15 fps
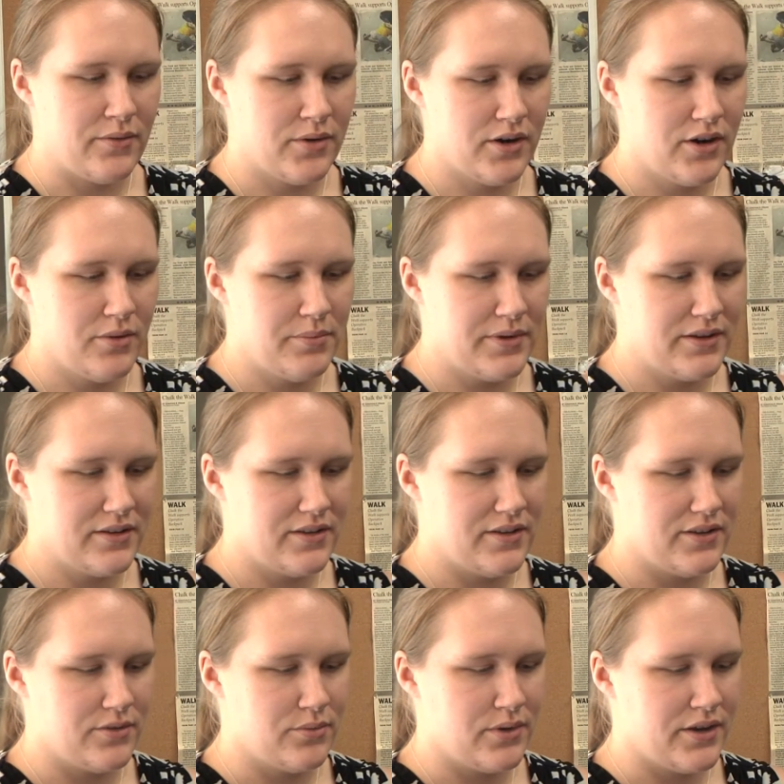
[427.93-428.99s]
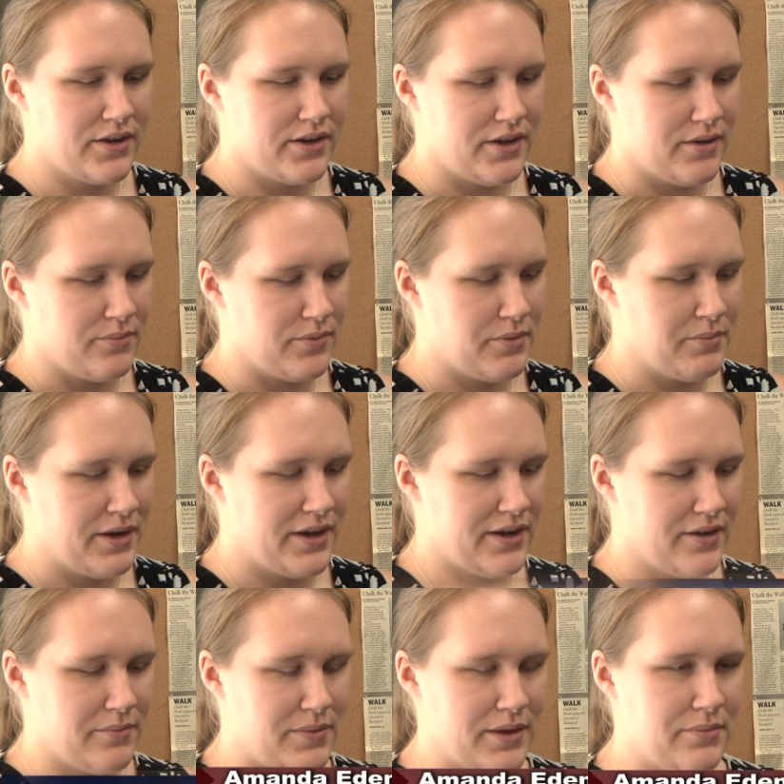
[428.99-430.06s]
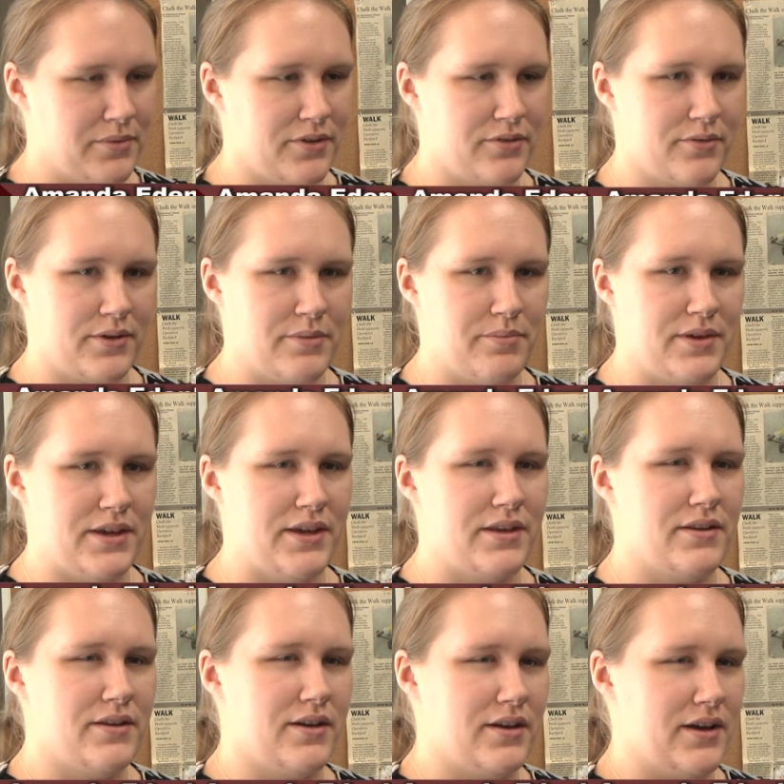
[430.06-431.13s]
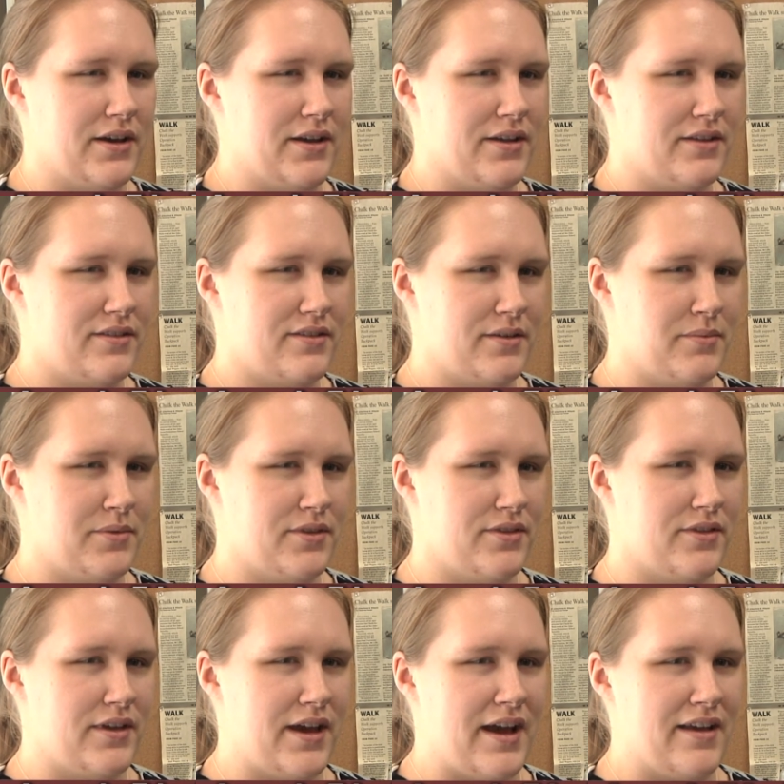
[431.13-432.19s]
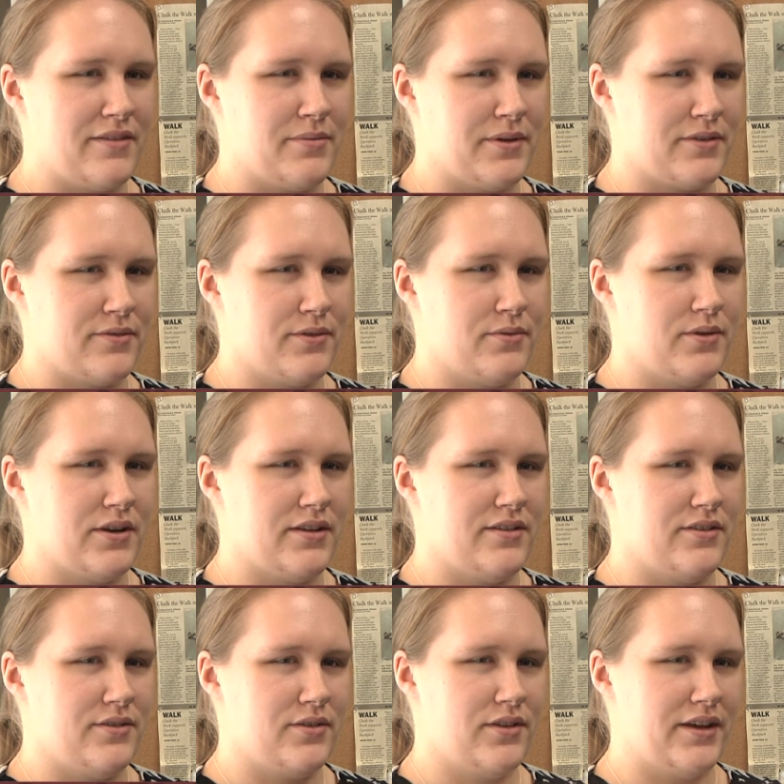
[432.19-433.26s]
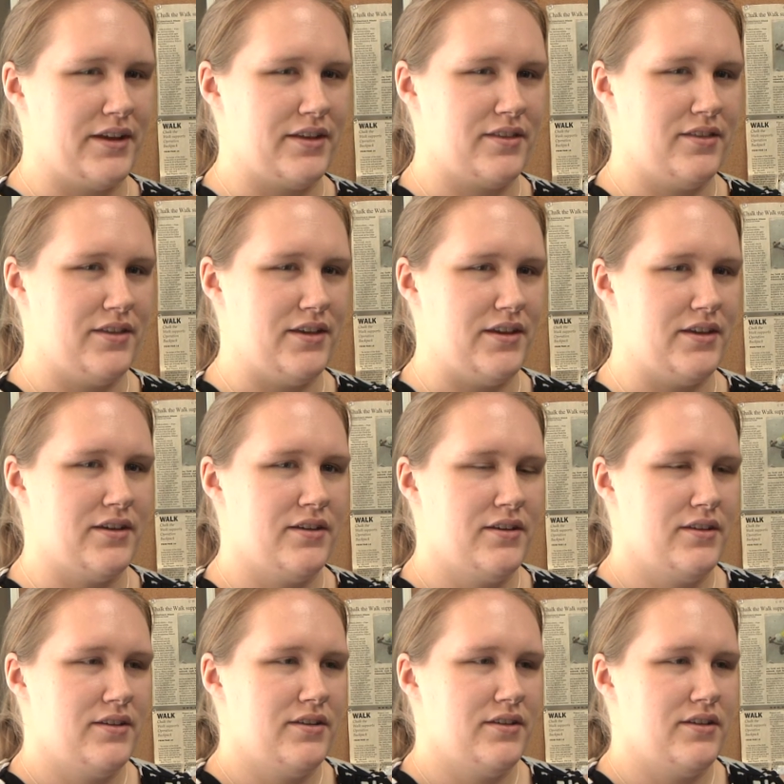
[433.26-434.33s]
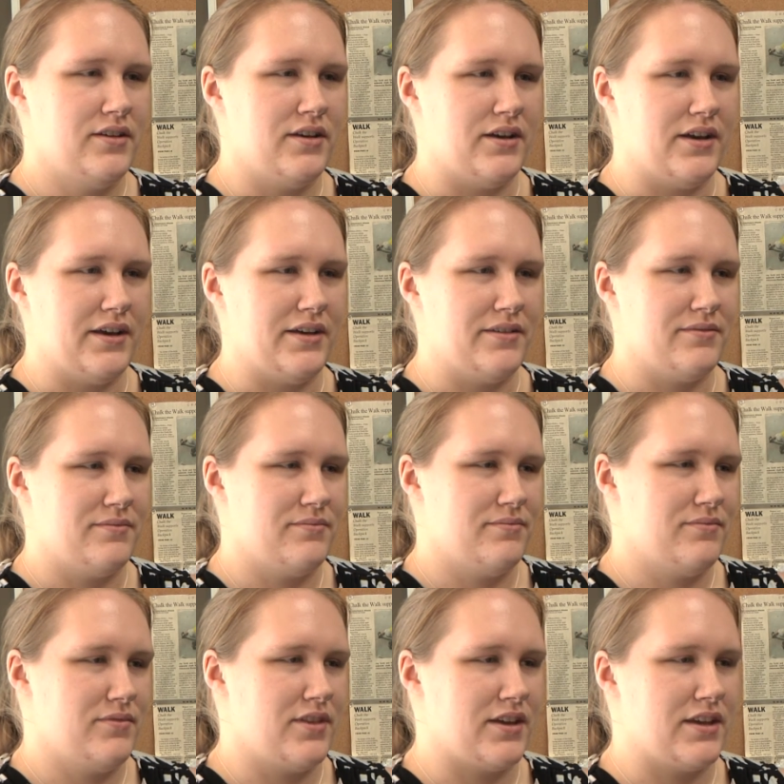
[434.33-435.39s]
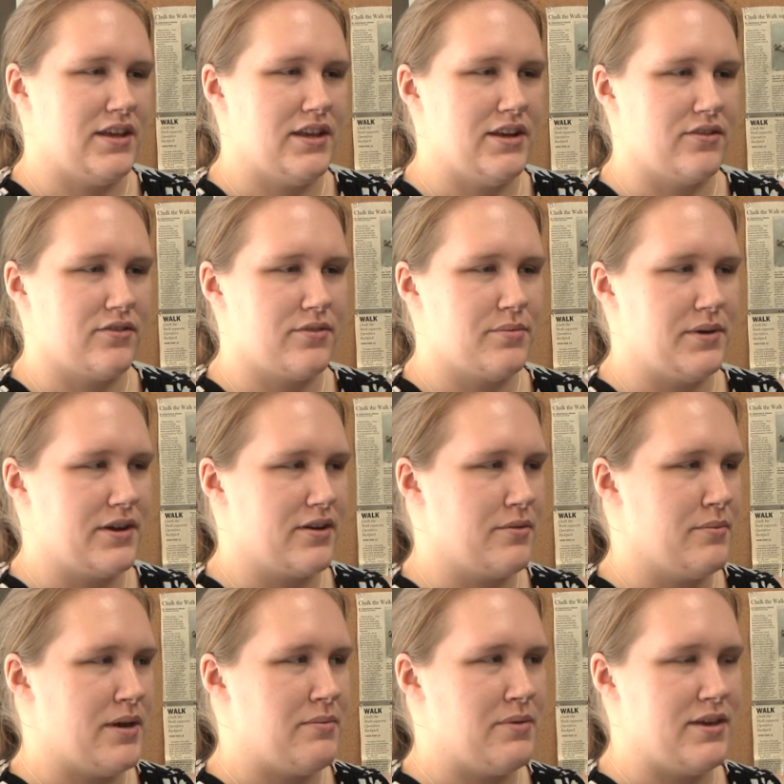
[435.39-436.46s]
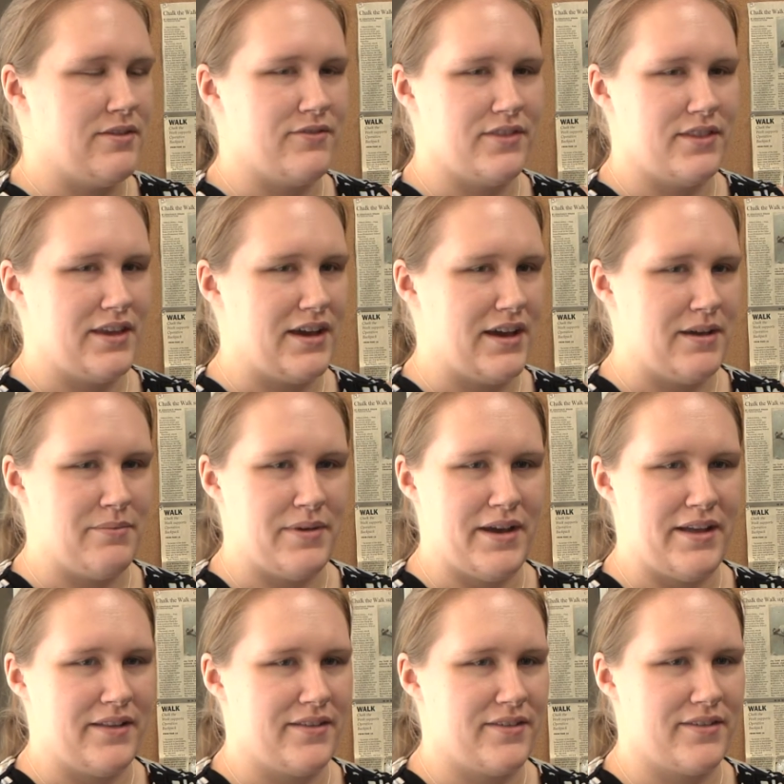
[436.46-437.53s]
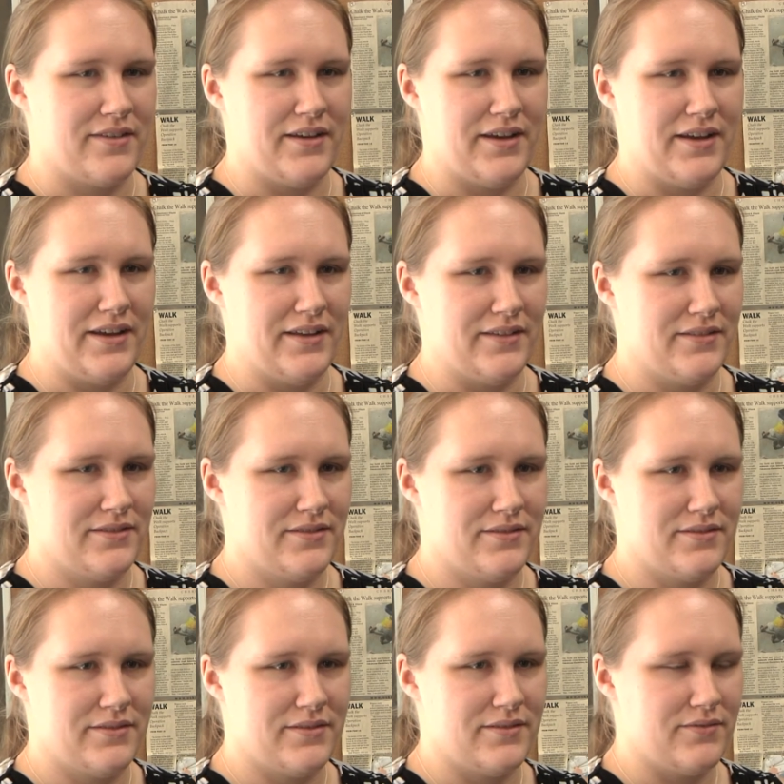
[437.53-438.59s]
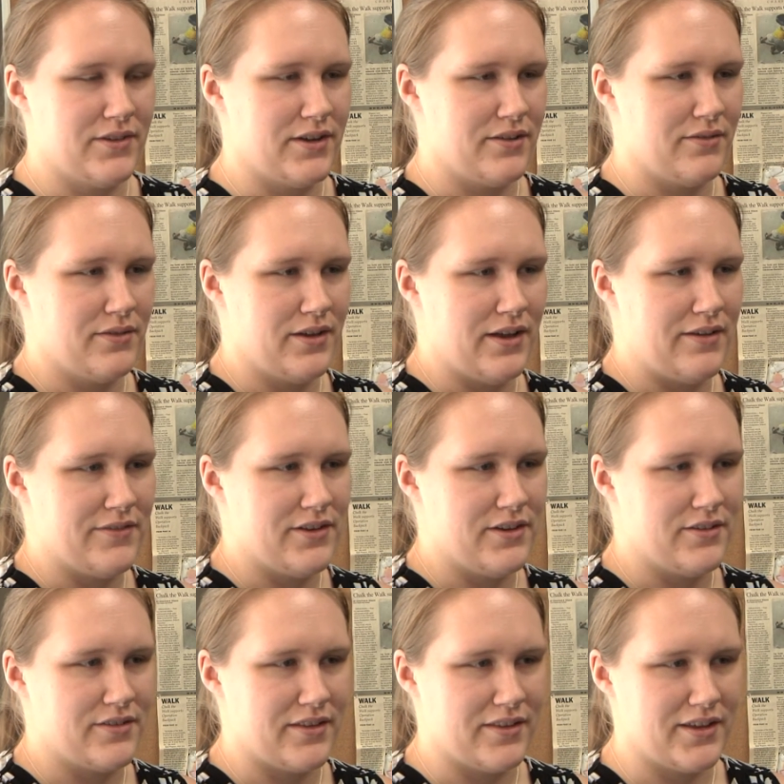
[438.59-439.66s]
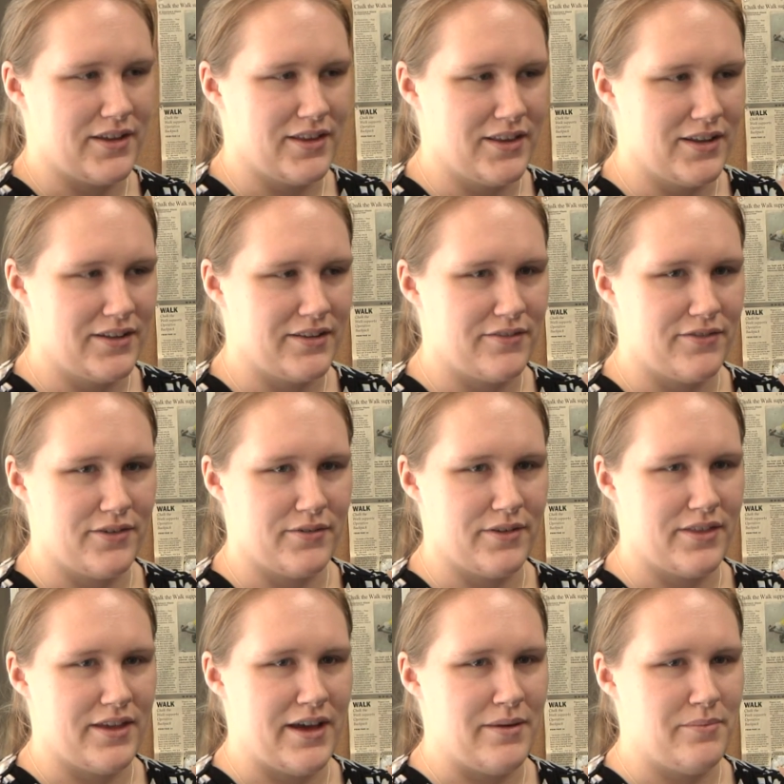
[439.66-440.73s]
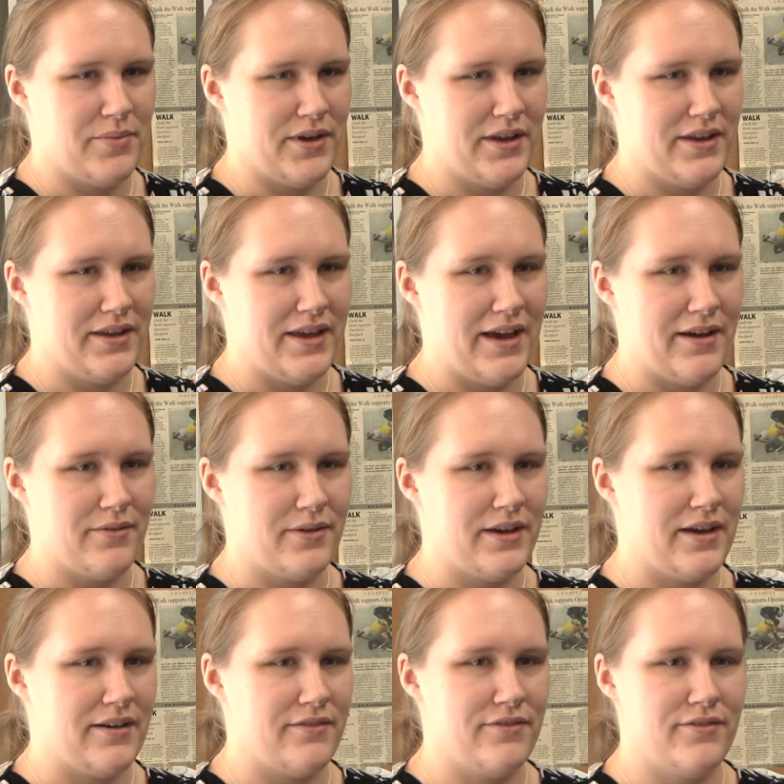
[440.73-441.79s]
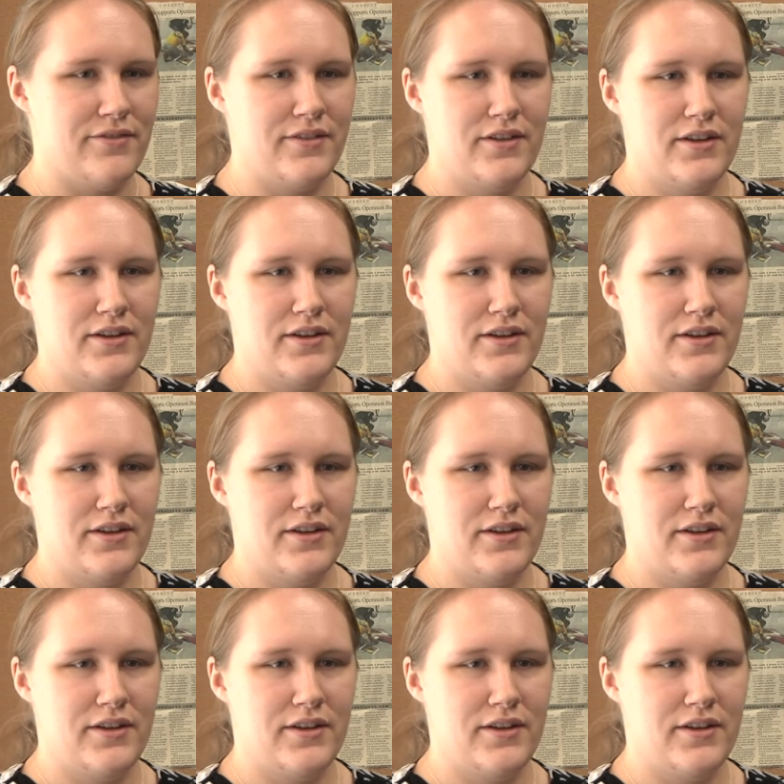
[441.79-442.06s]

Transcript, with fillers: We're hoping to do one. Um, we might not be able to repeat uh, some of the aspects we wanted to, like the uh, the keynote speaker, maybe even the iPads. Uh, we'll, we'll have to do something a little different with that, but yeah, we have